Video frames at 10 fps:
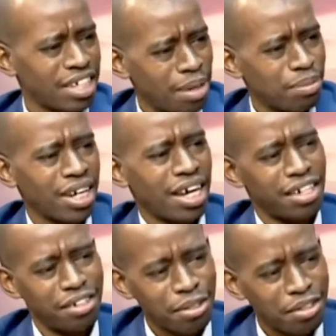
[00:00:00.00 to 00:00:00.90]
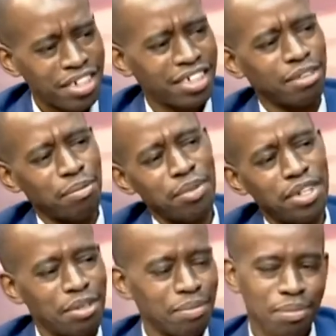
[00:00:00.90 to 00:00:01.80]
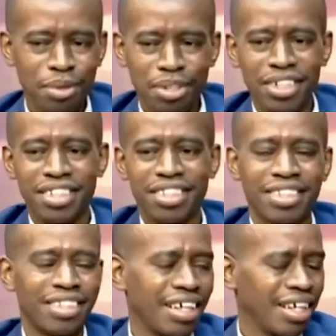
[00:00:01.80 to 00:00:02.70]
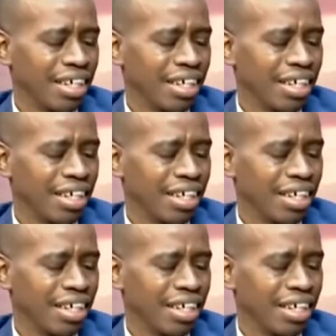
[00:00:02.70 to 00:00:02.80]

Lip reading: And I'm glad all these opinion polls,